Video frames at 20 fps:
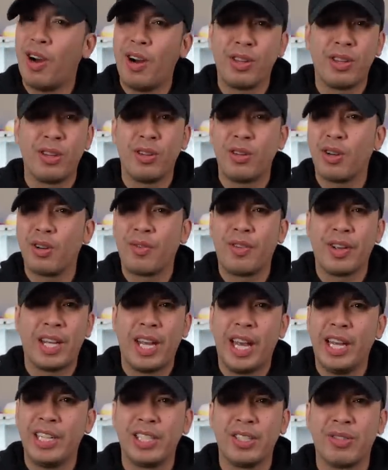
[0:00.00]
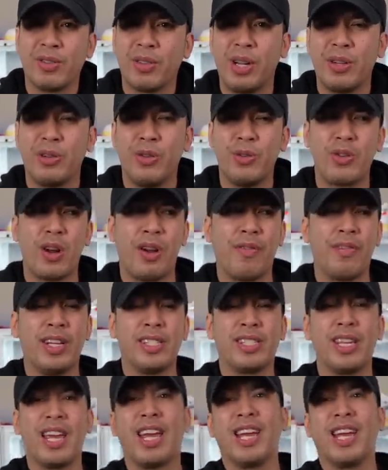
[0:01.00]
all the notifications when I do drop vids.